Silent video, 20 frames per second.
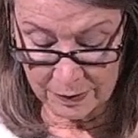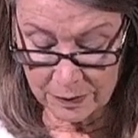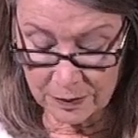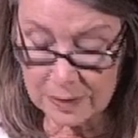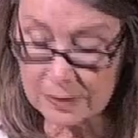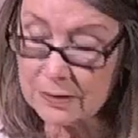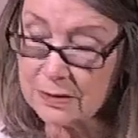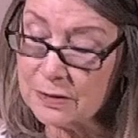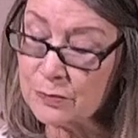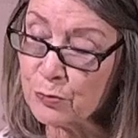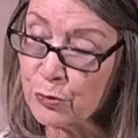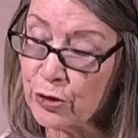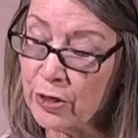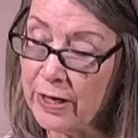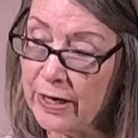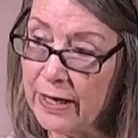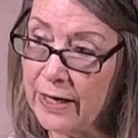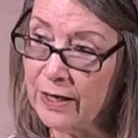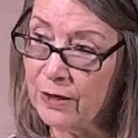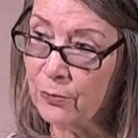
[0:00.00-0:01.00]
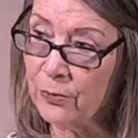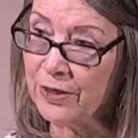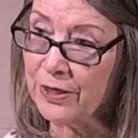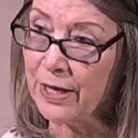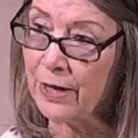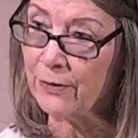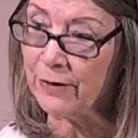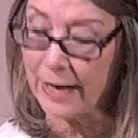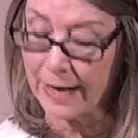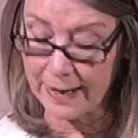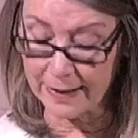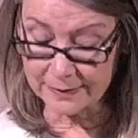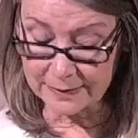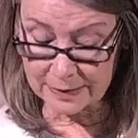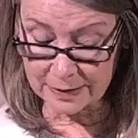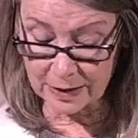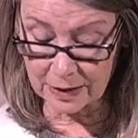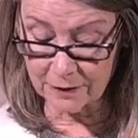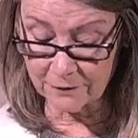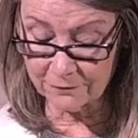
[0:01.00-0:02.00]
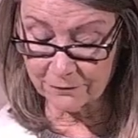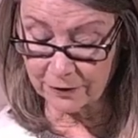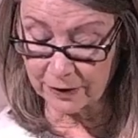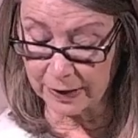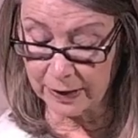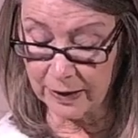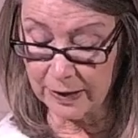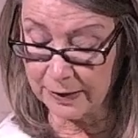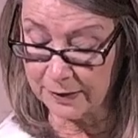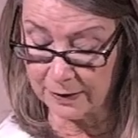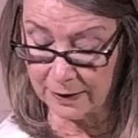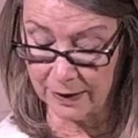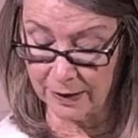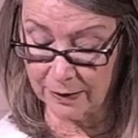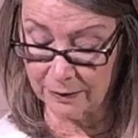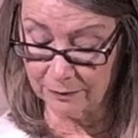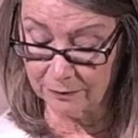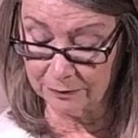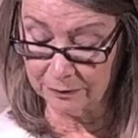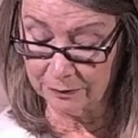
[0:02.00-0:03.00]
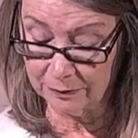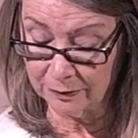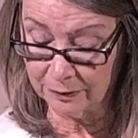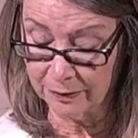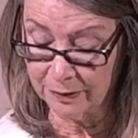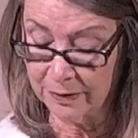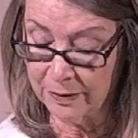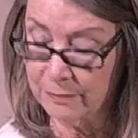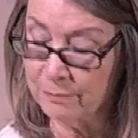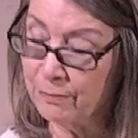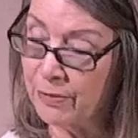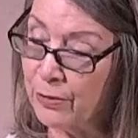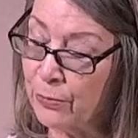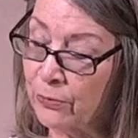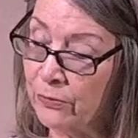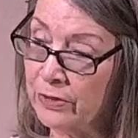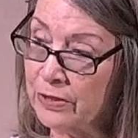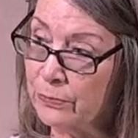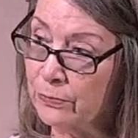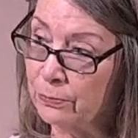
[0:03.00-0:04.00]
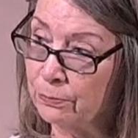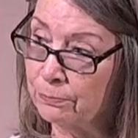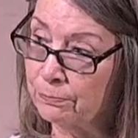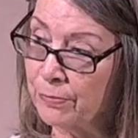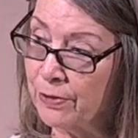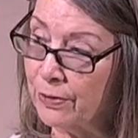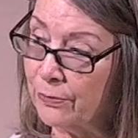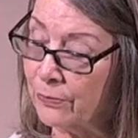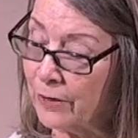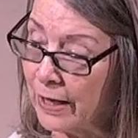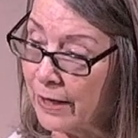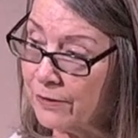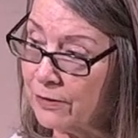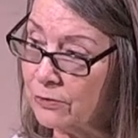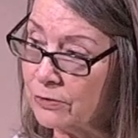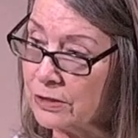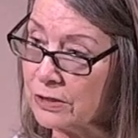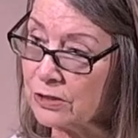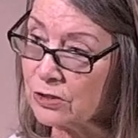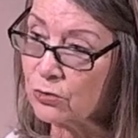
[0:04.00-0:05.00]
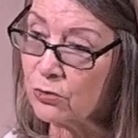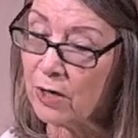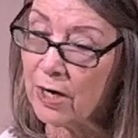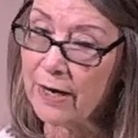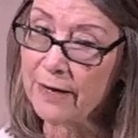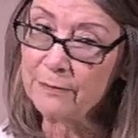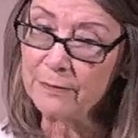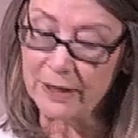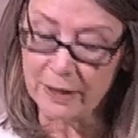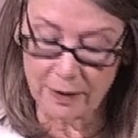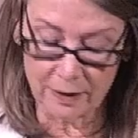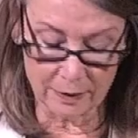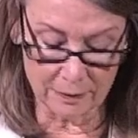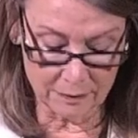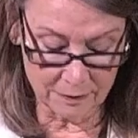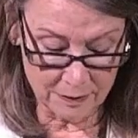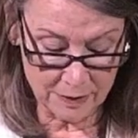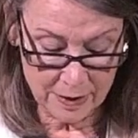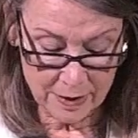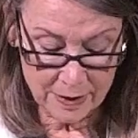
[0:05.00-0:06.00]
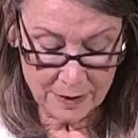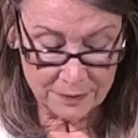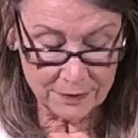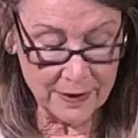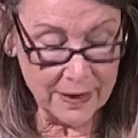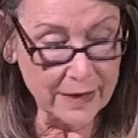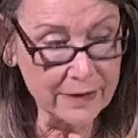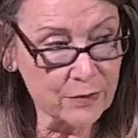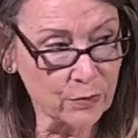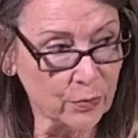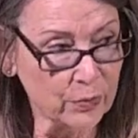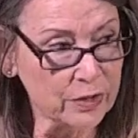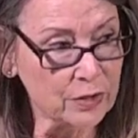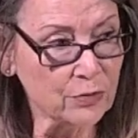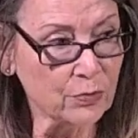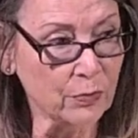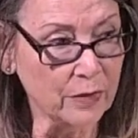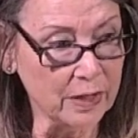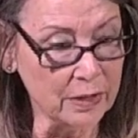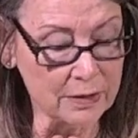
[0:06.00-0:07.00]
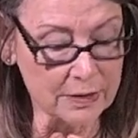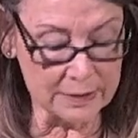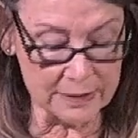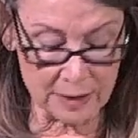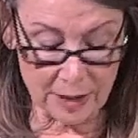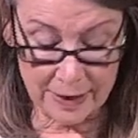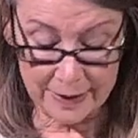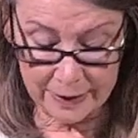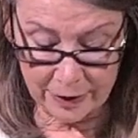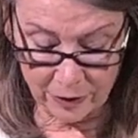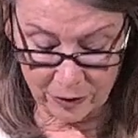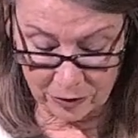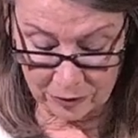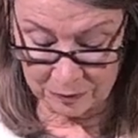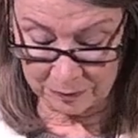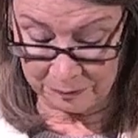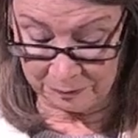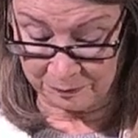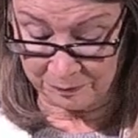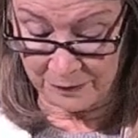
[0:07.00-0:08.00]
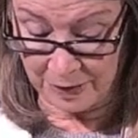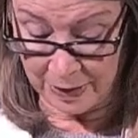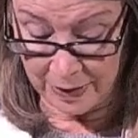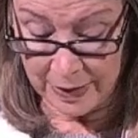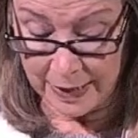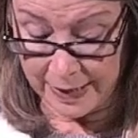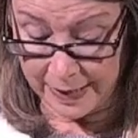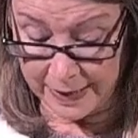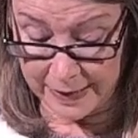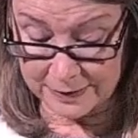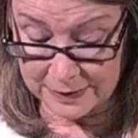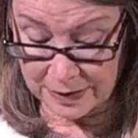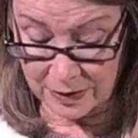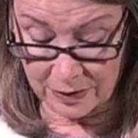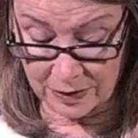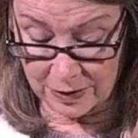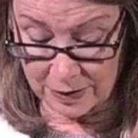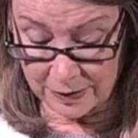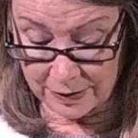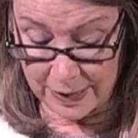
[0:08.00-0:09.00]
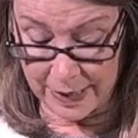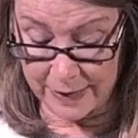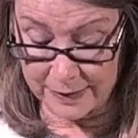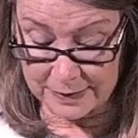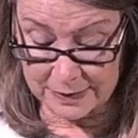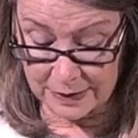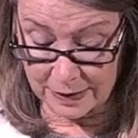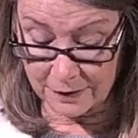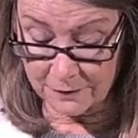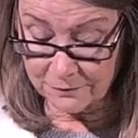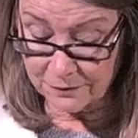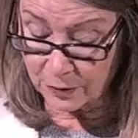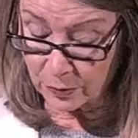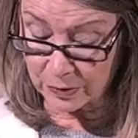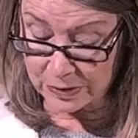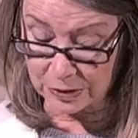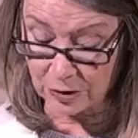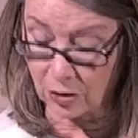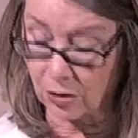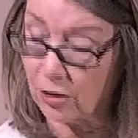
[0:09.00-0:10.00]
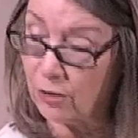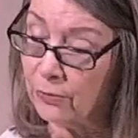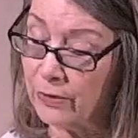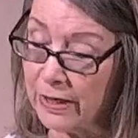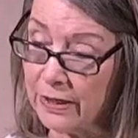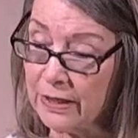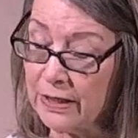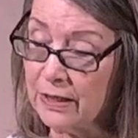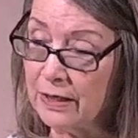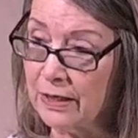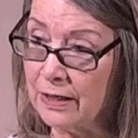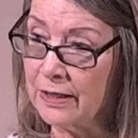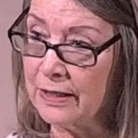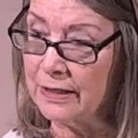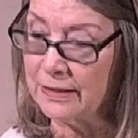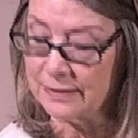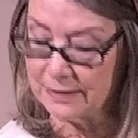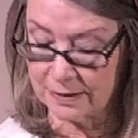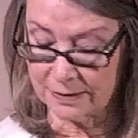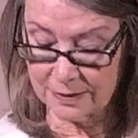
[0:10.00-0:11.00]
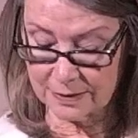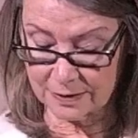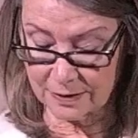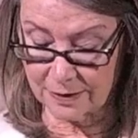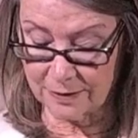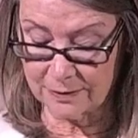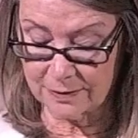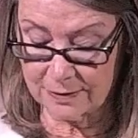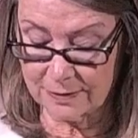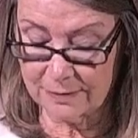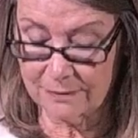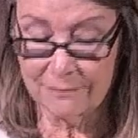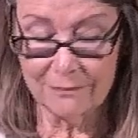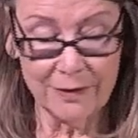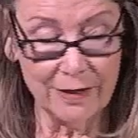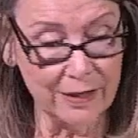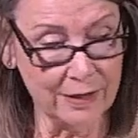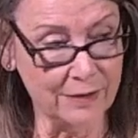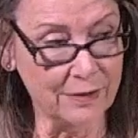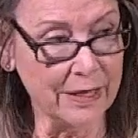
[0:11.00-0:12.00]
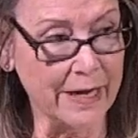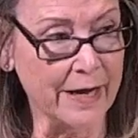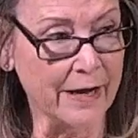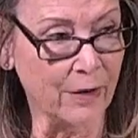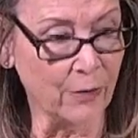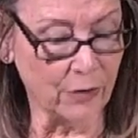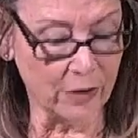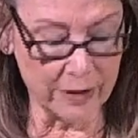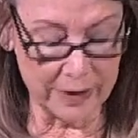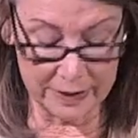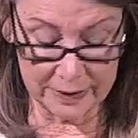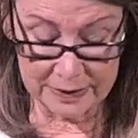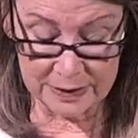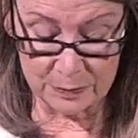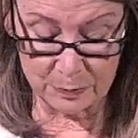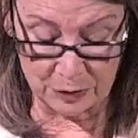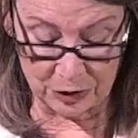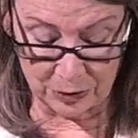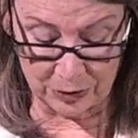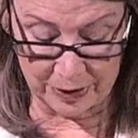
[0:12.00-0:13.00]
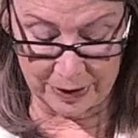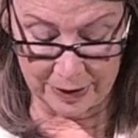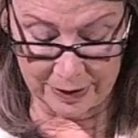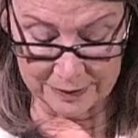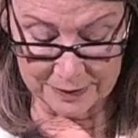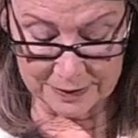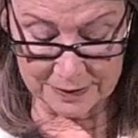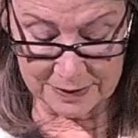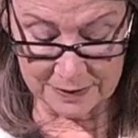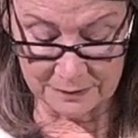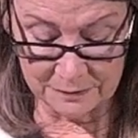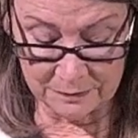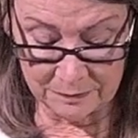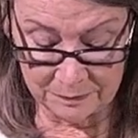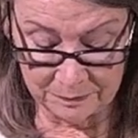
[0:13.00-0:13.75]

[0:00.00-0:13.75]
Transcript: This is praying without asking for anything, but rather describing that which we desire as if it was already in existence in our experience.